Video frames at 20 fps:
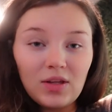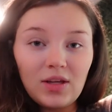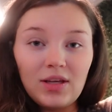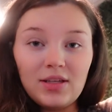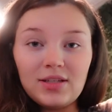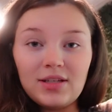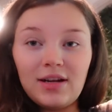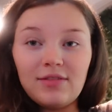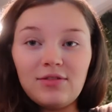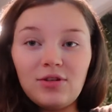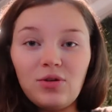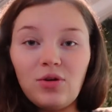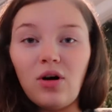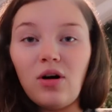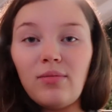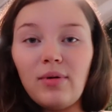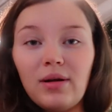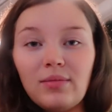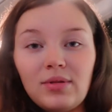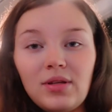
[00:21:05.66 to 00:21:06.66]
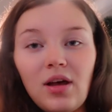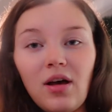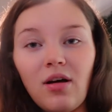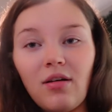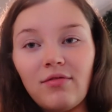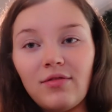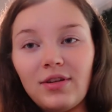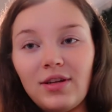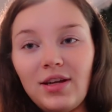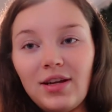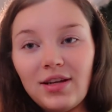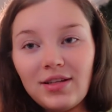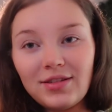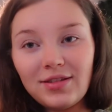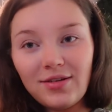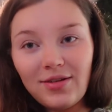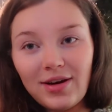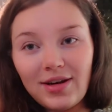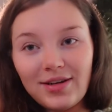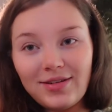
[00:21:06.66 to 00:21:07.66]
he's gonna have to do it all by himself and he doesn't
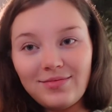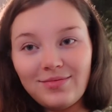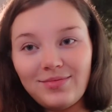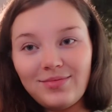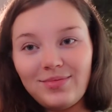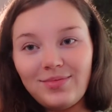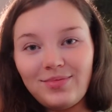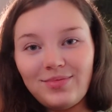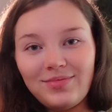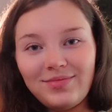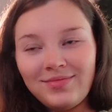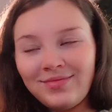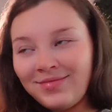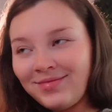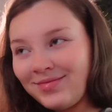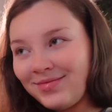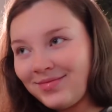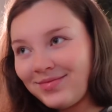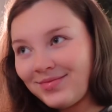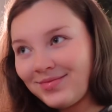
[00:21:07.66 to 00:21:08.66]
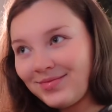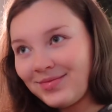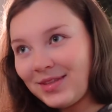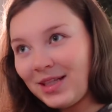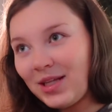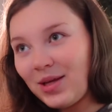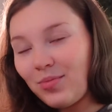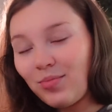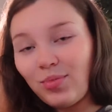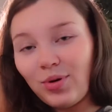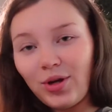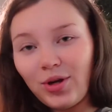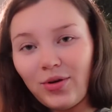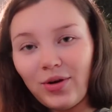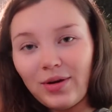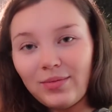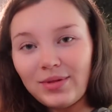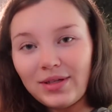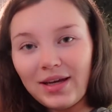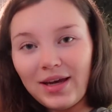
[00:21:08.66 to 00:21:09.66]
know how to put a
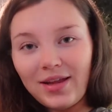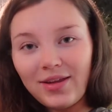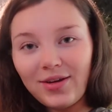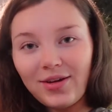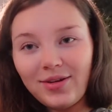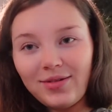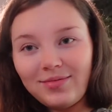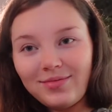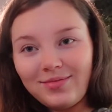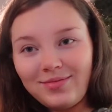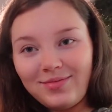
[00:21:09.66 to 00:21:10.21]
crib together